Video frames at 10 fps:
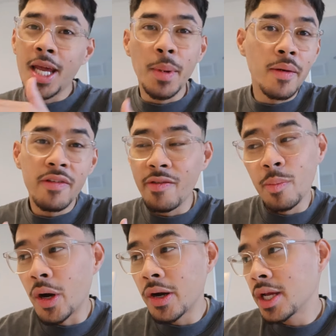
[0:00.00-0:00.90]
and maybe
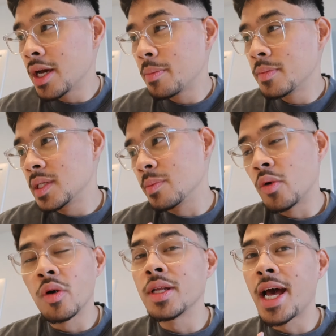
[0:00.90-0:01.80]
even party up some
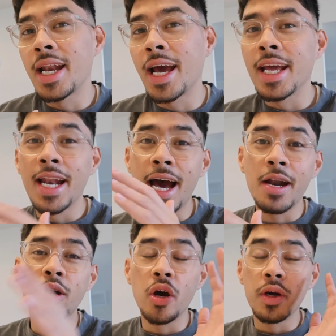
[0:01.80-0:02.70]
more that night. I
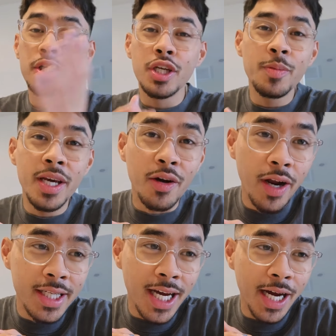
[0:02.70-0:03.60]
don't know. It should be a
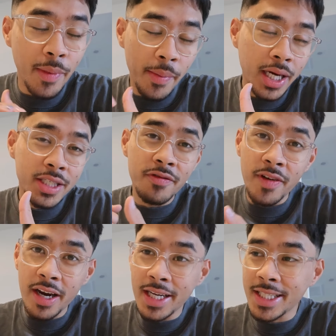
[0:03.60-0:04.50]
great time. I'm actually
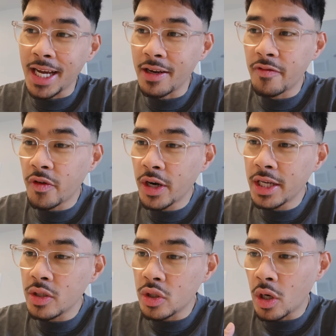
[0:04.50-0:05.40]
very excited for
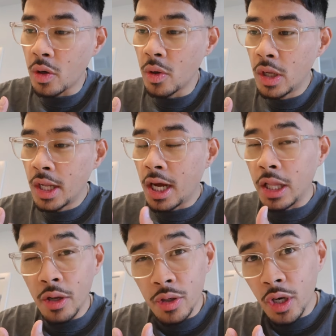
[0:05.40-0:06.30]
it. So a
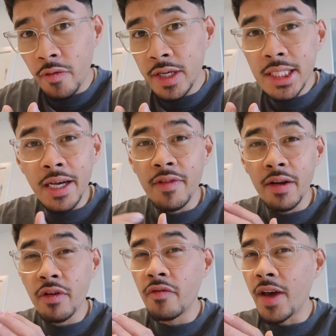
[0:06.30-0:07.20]
little nervous. I've
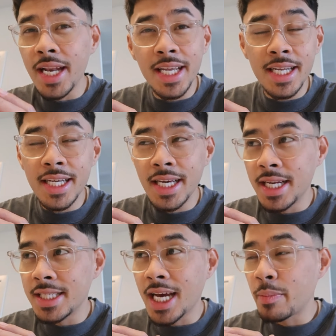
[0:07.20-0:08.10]
never vended
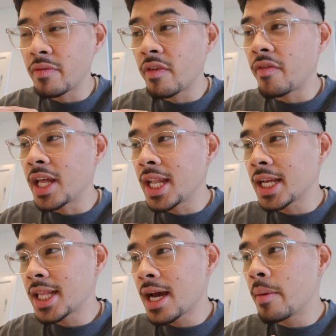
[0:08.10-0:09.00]
in a type of event
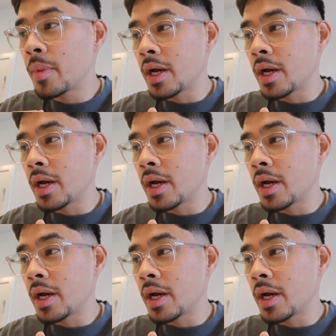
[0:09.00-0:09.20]
like that,